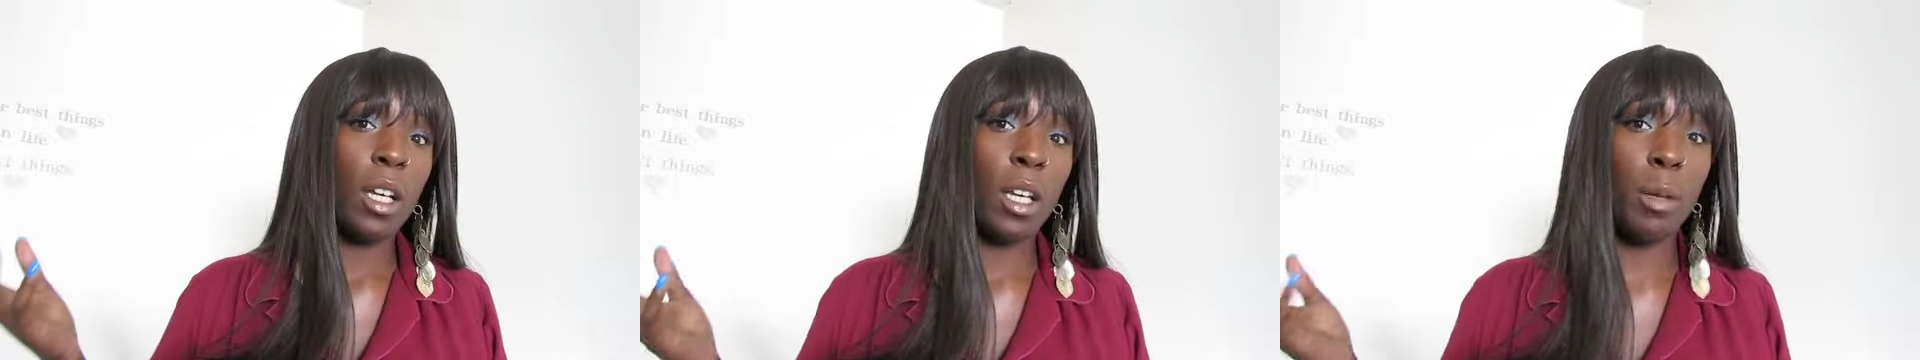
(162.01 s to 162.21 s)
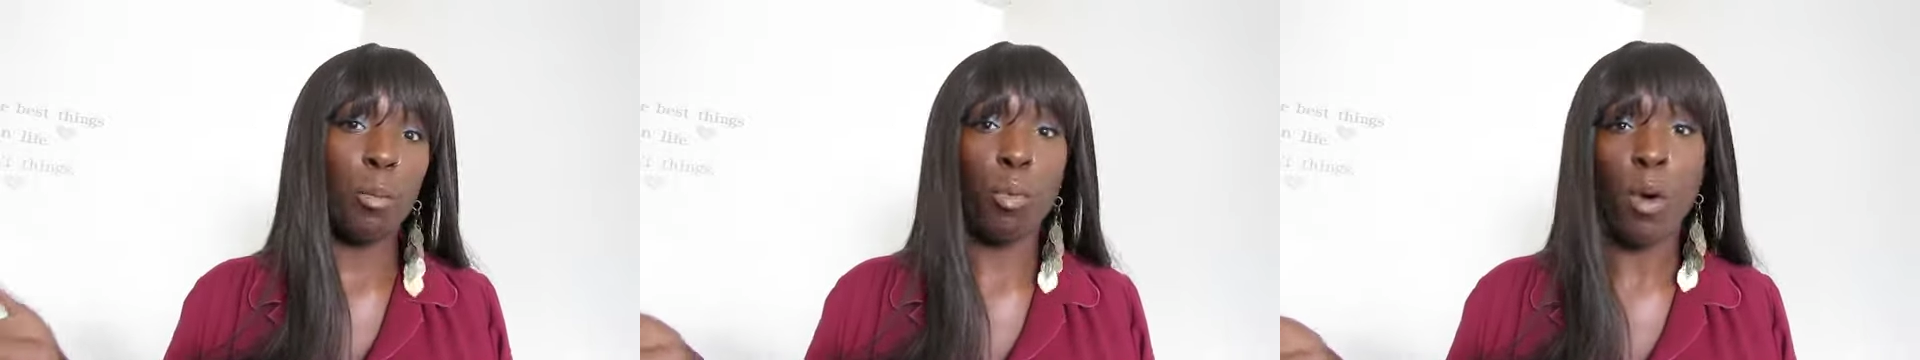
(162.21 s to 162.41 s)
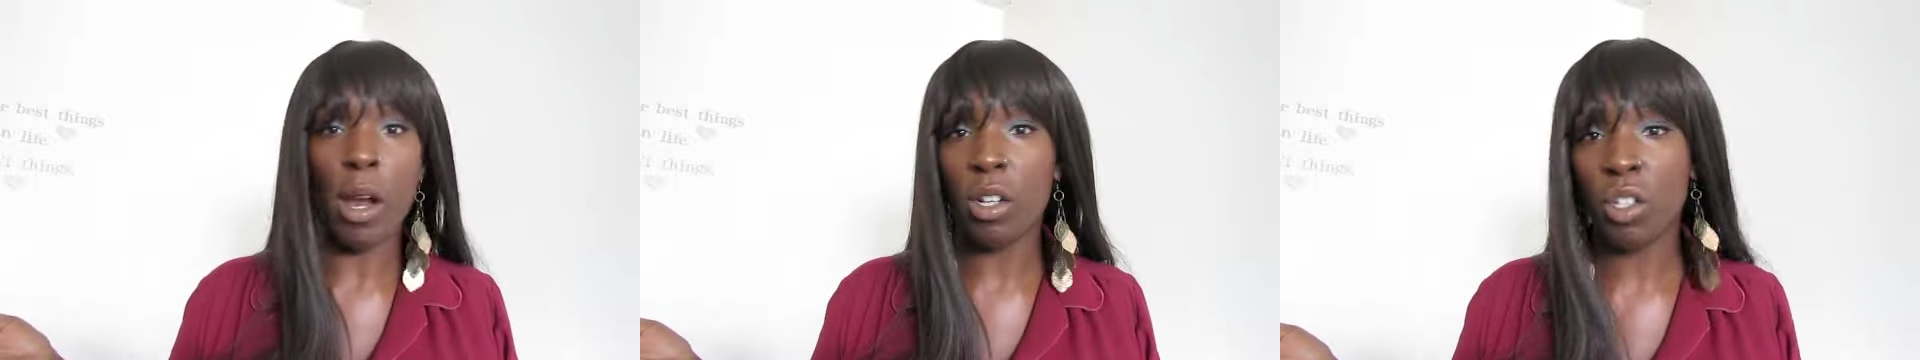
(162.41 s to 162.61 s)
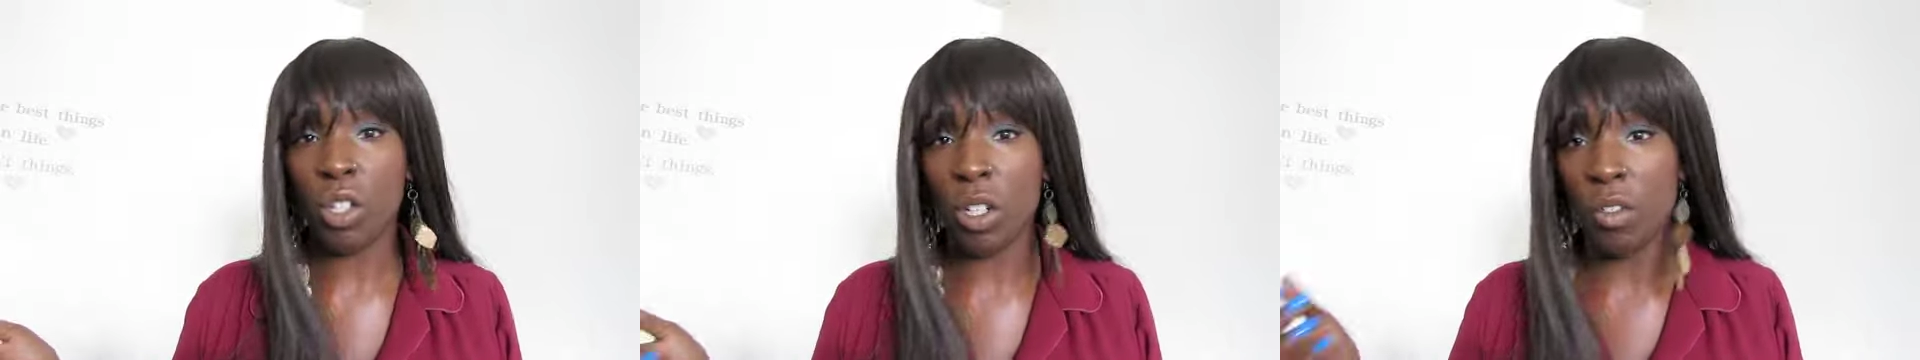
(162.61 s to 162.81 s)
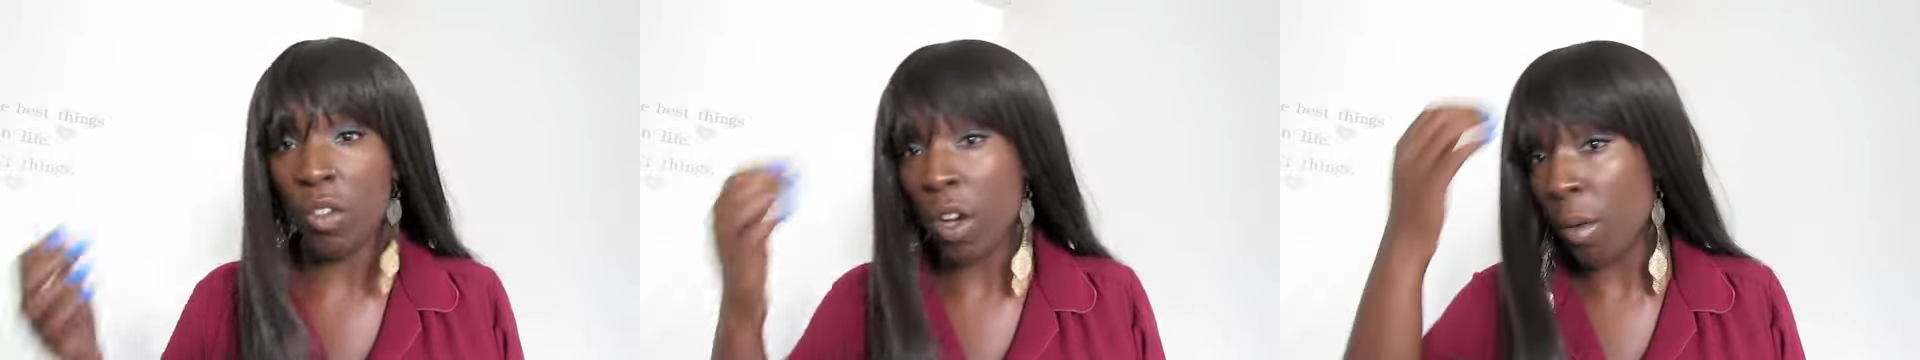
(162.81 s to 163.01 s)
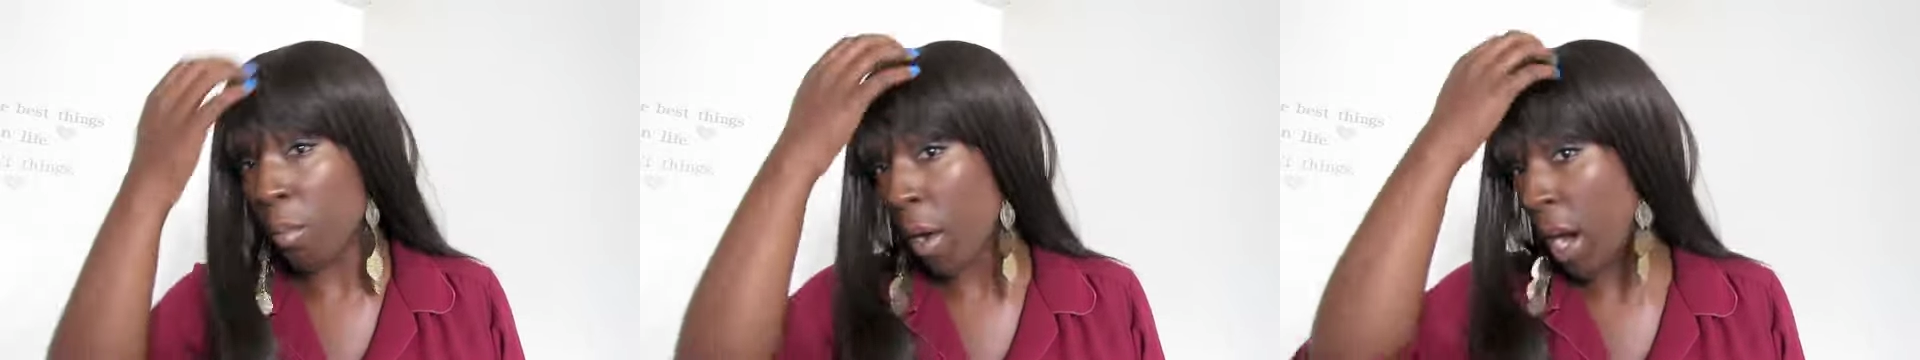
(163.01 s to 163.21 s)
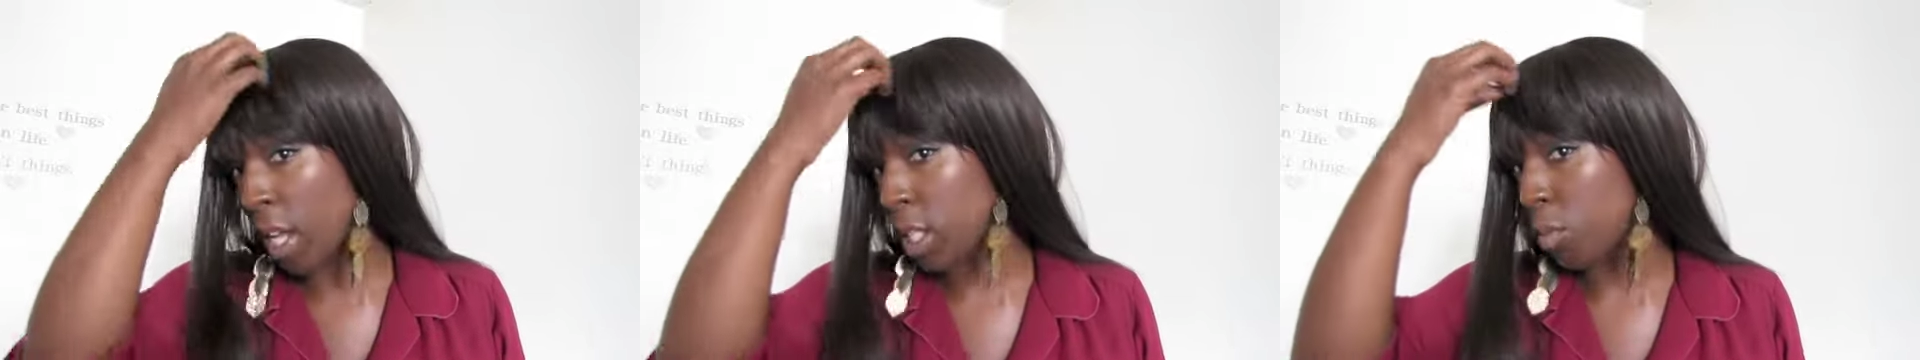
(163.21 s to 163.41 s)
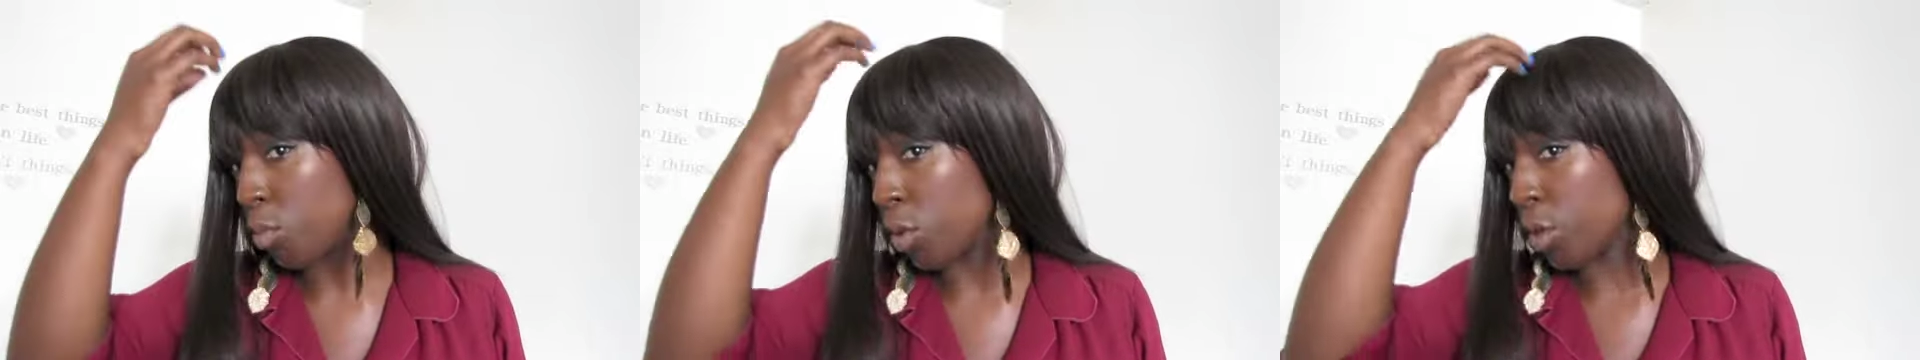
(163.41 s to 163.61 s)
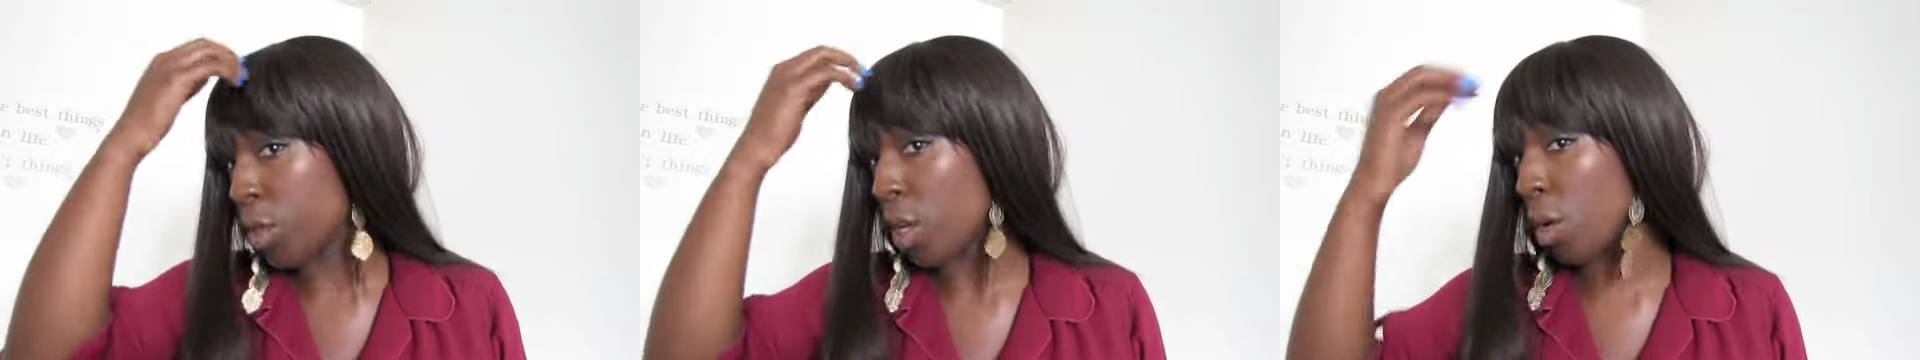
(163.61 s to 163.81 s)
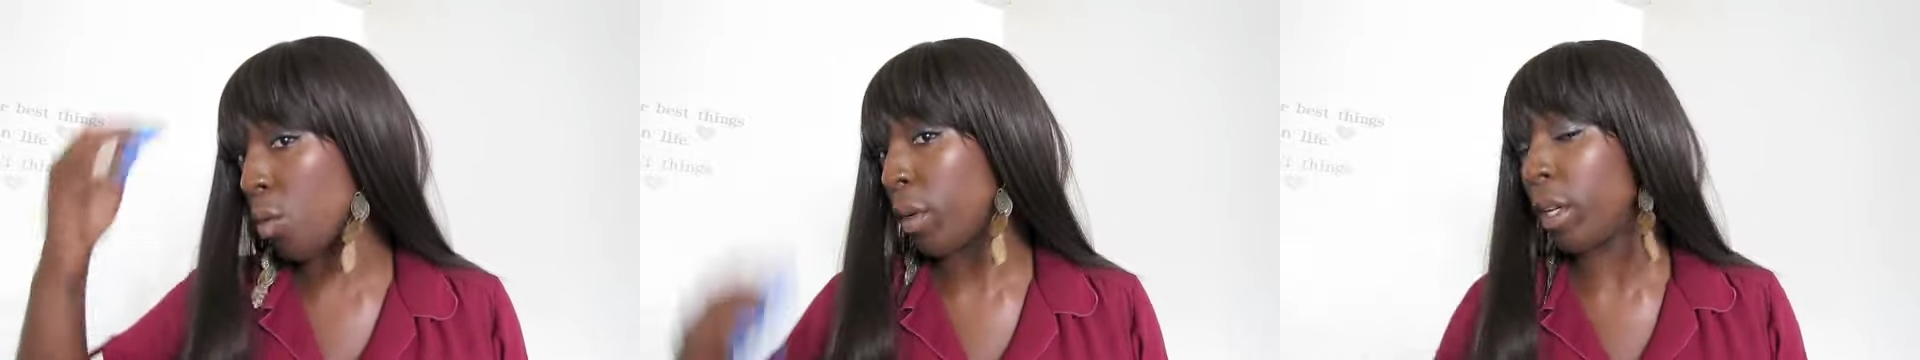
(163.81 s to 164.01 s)
impression of a possible
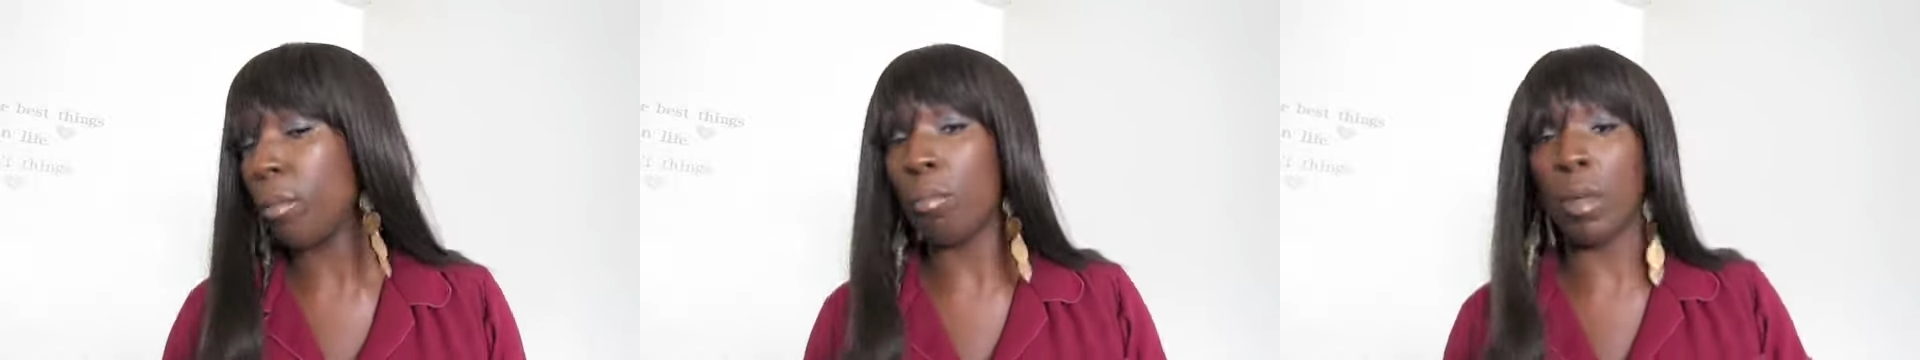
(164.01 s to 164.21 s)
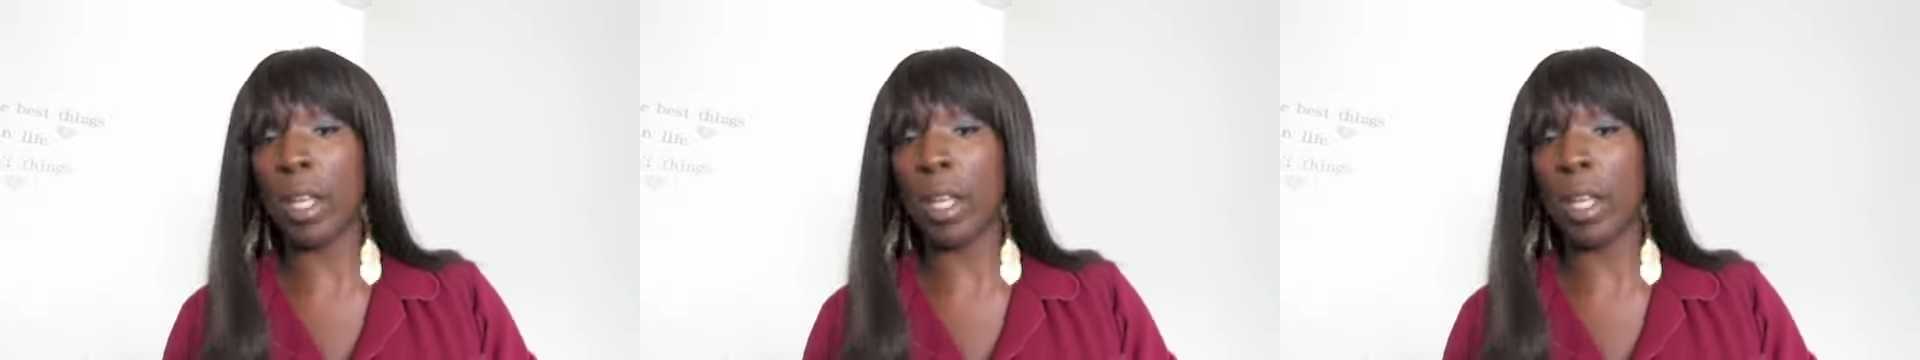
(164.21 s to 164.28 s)
sew-in.